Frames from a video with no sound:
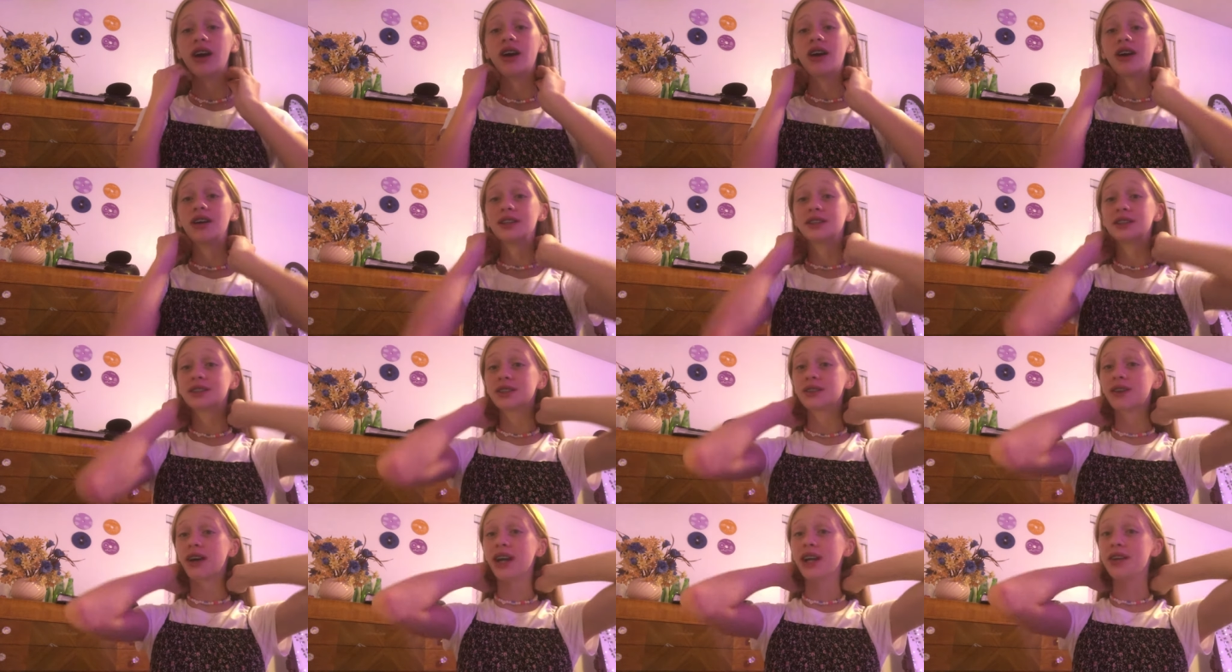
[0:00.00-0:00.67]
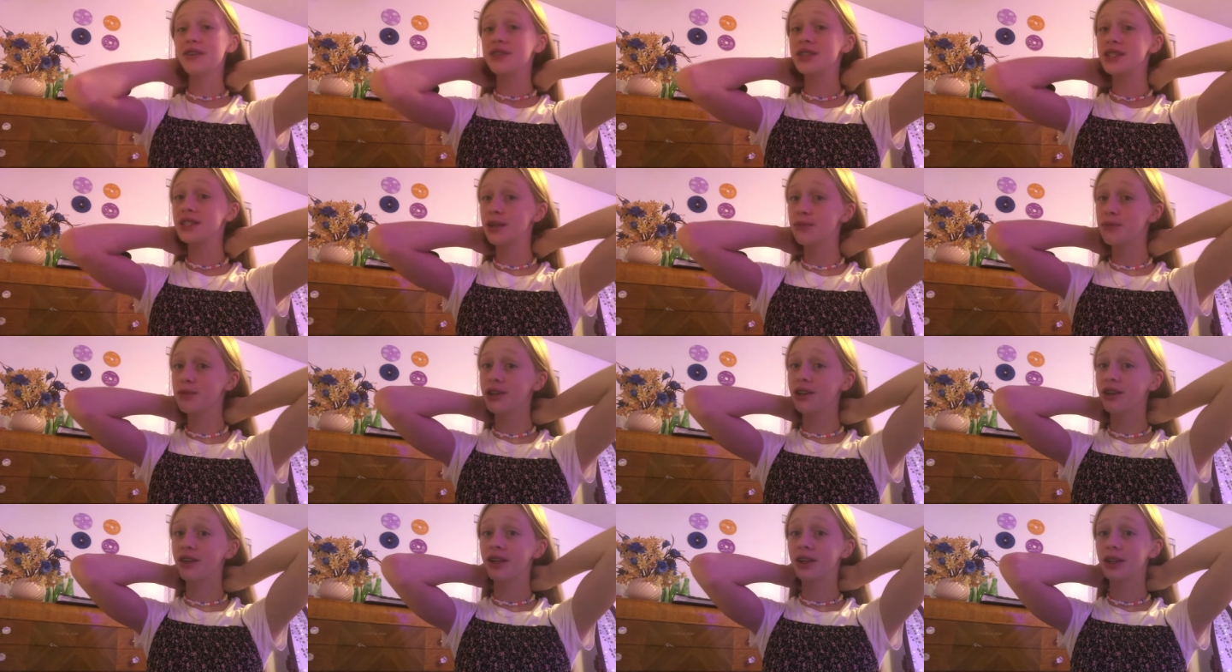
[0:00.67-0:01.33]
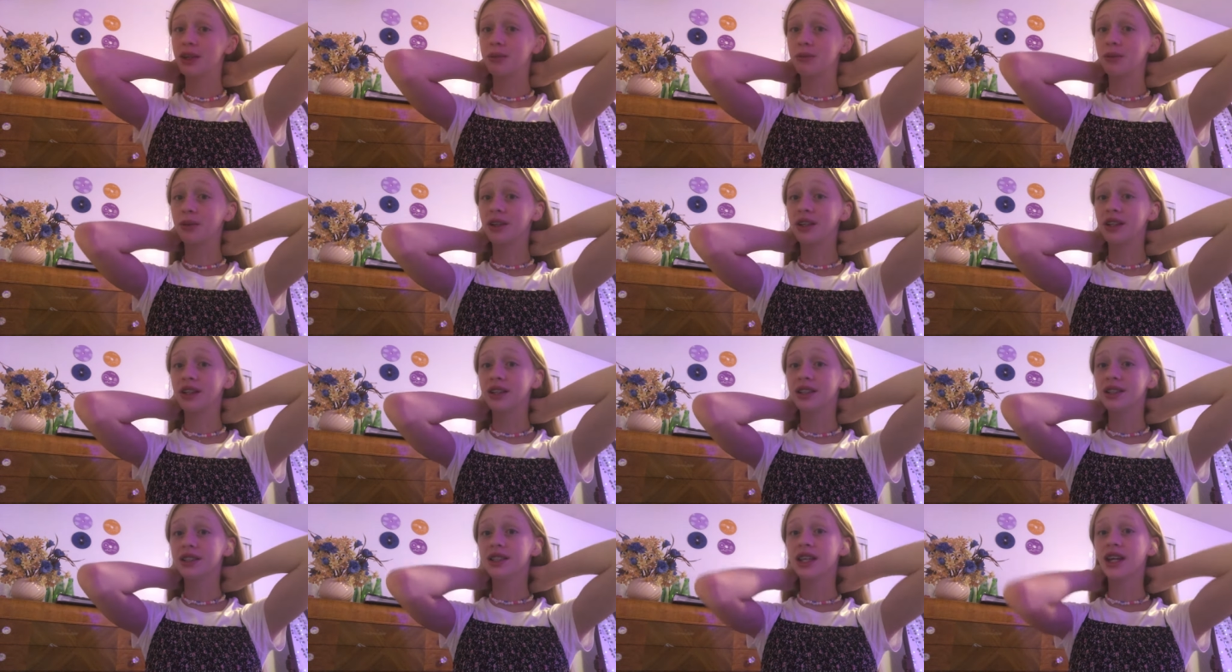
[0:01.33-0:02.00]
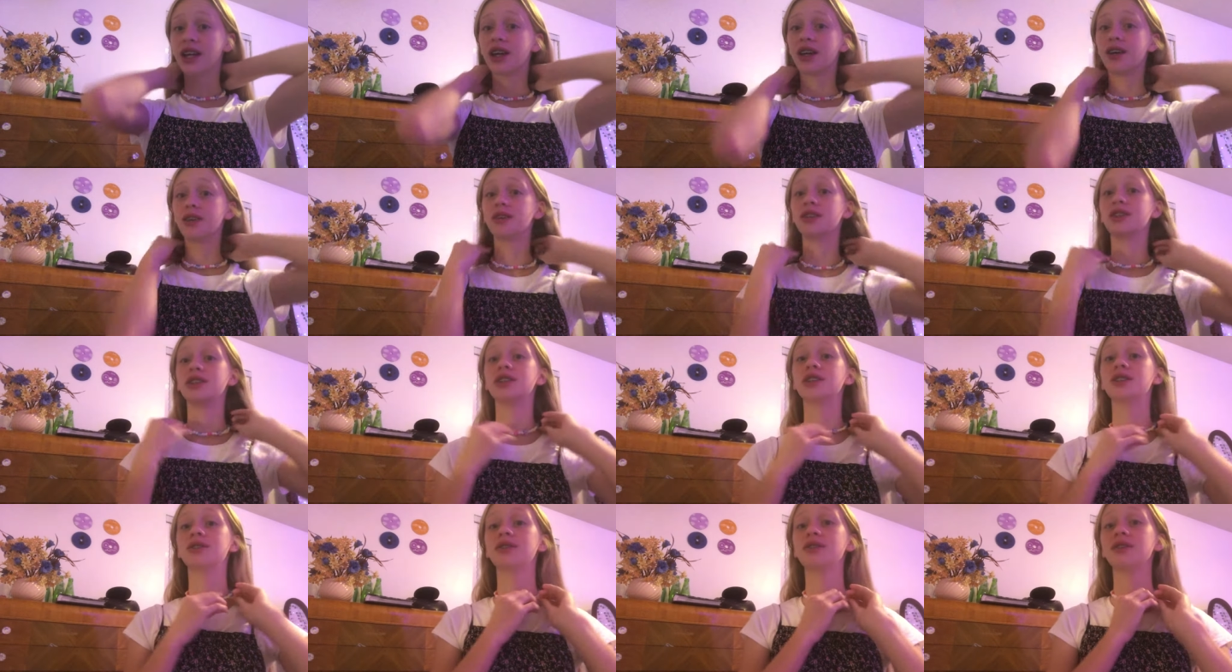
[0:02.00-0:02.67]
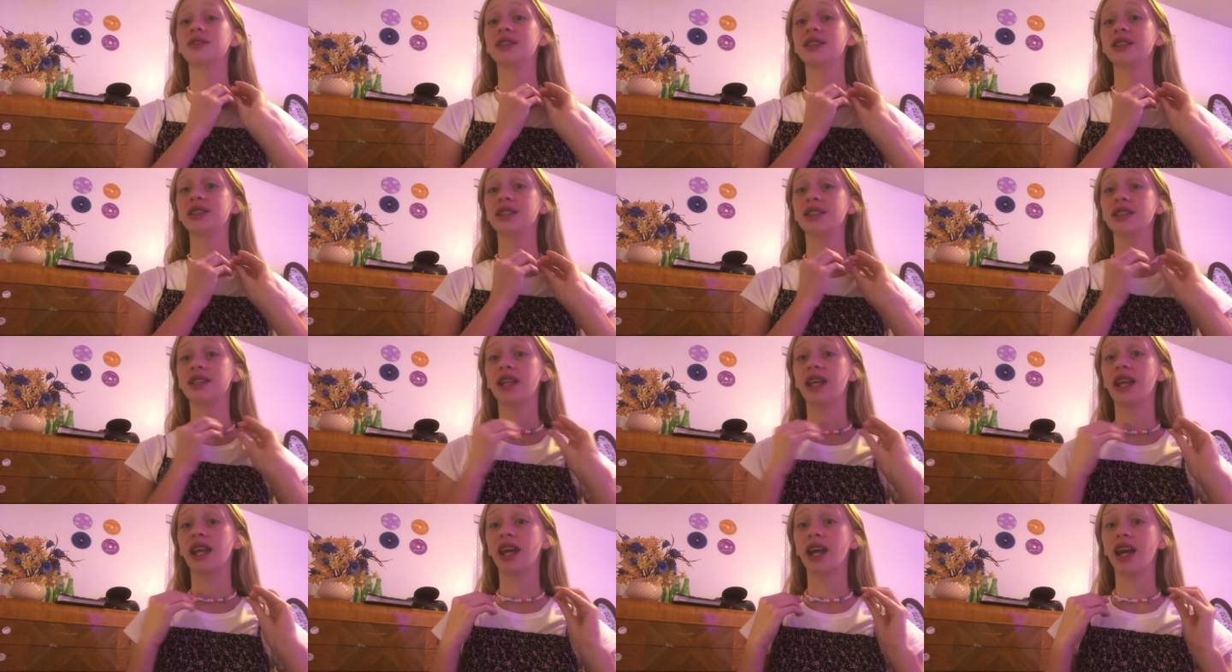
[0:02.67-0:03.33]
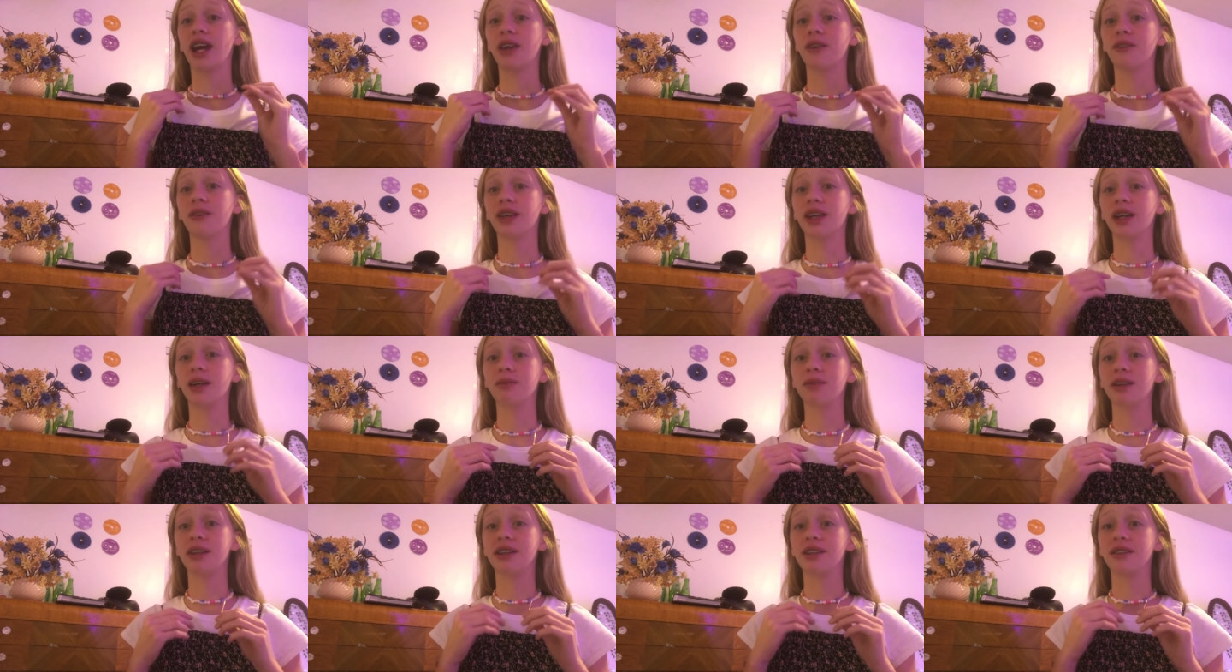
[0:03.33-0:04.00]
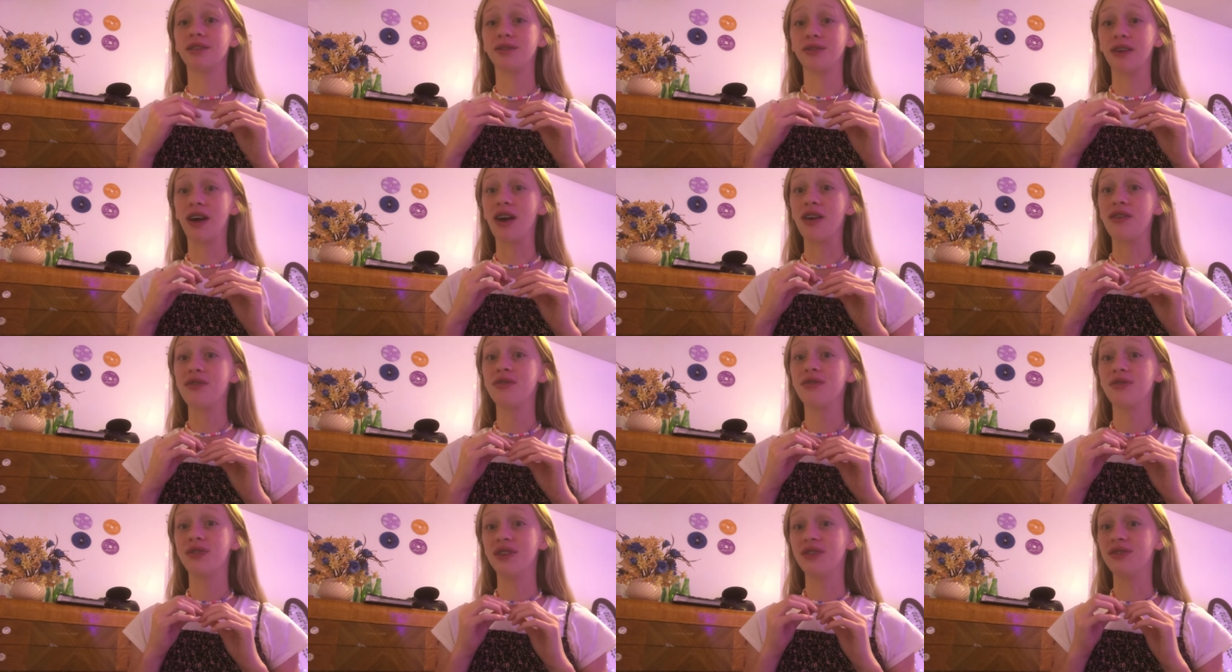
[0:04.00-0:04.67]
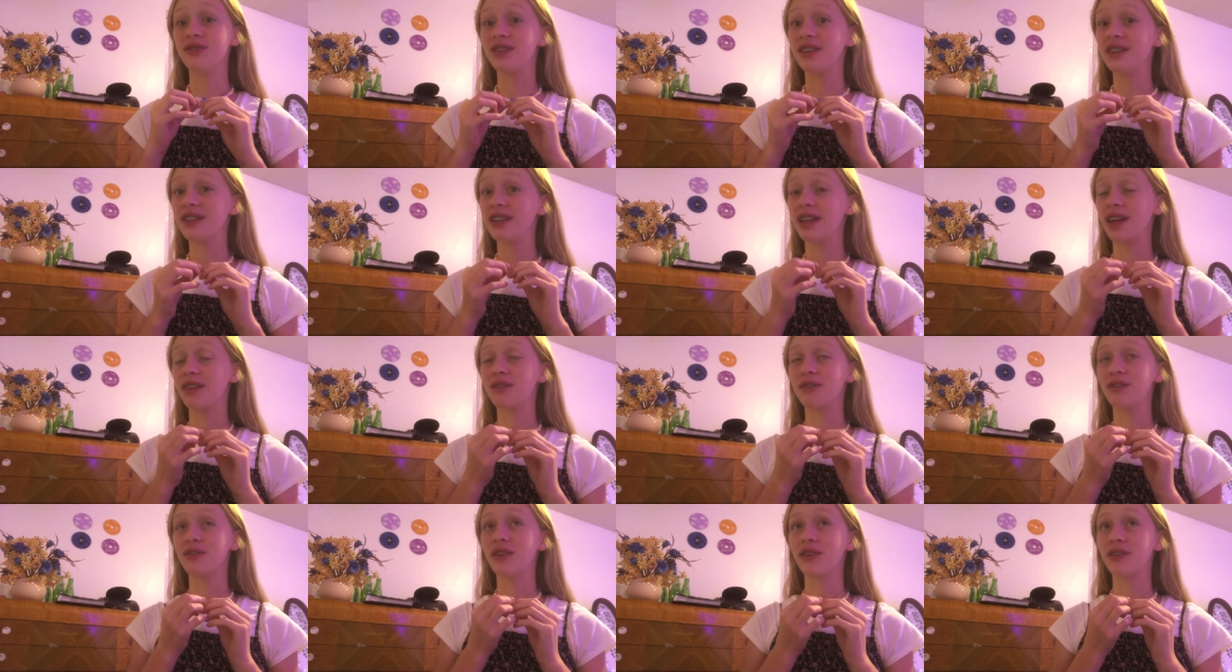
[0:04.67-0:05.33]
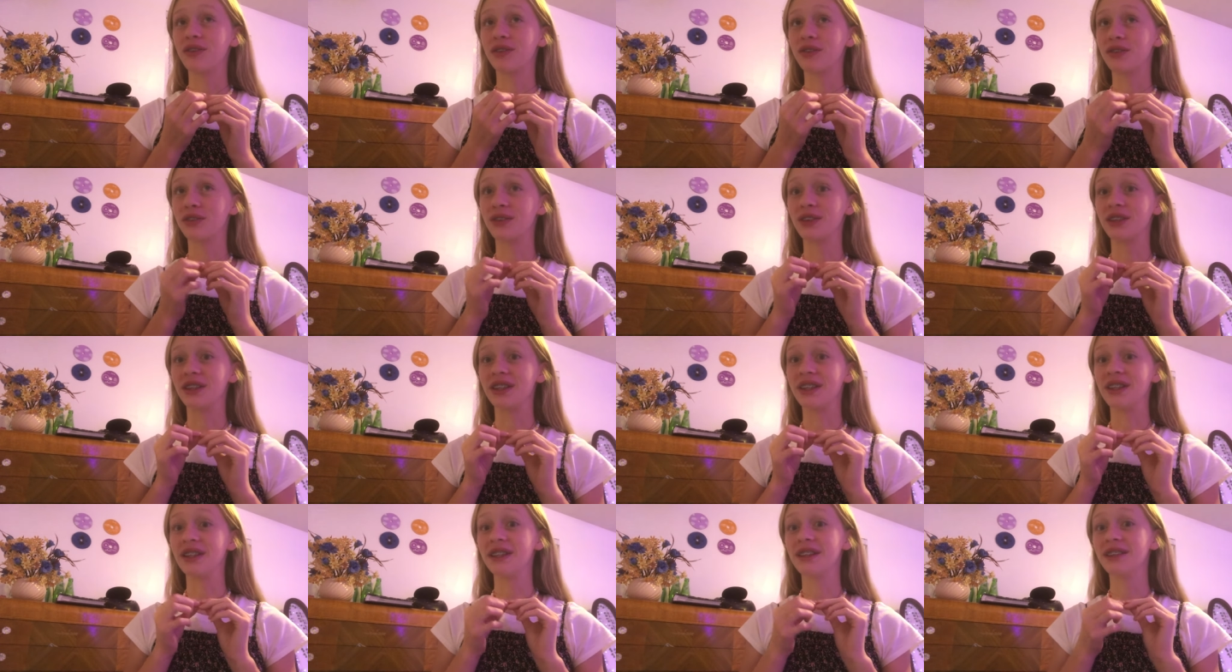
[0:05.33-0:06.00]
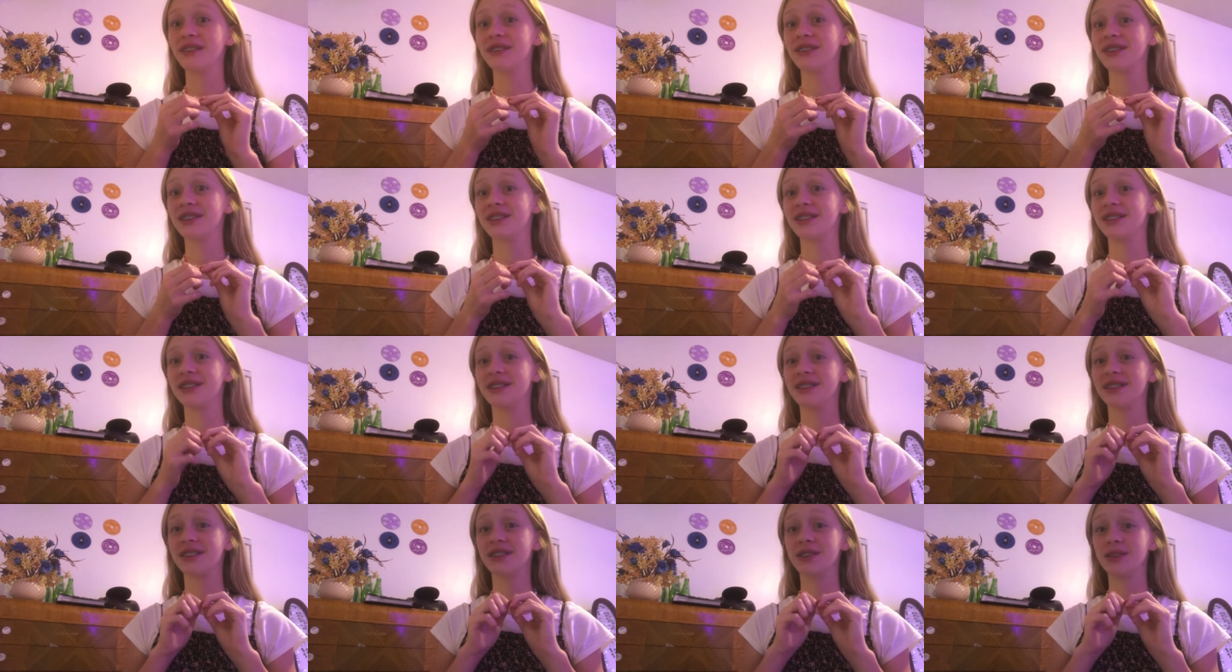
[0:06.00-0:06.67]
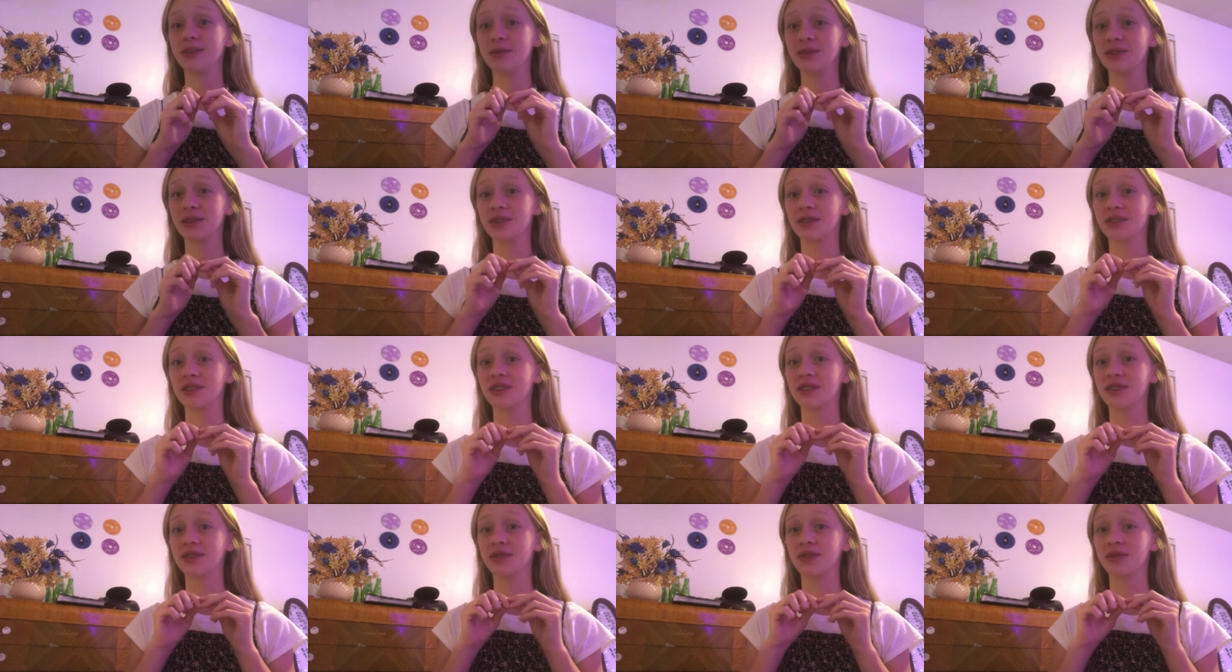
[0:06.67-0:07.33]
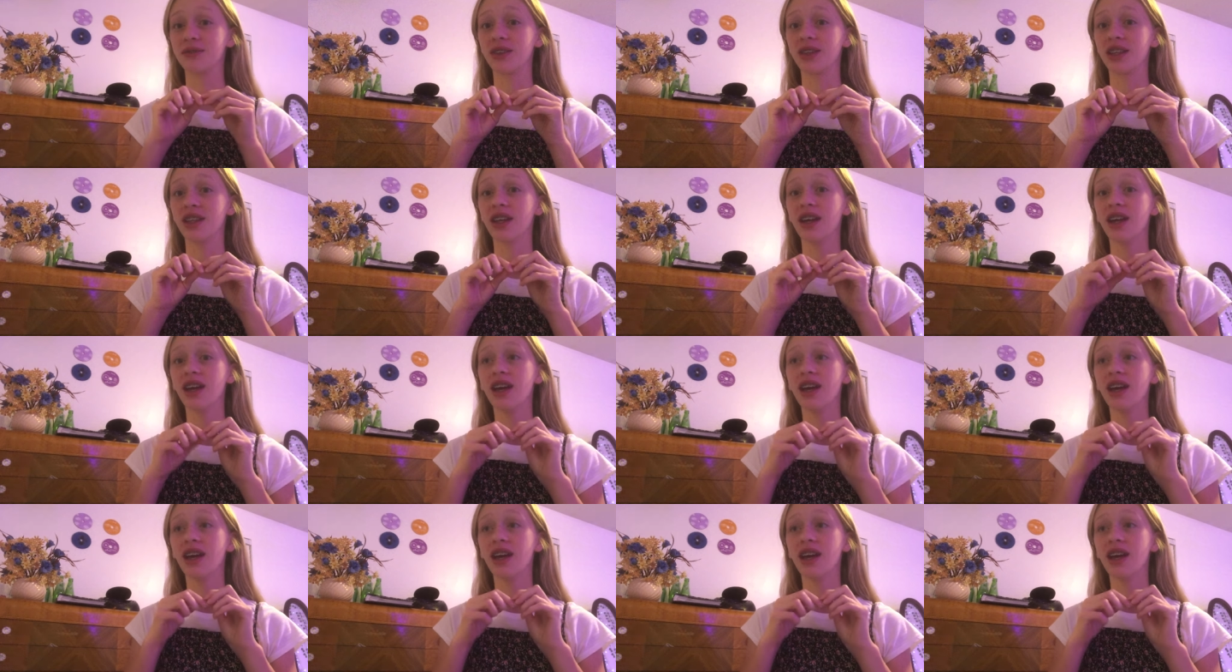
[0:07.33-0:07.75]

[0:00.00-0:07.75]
Also, I have seminary in the mornings, which is one reason that I had to wake up at 5.50, I mean 5.40, which is super early for me,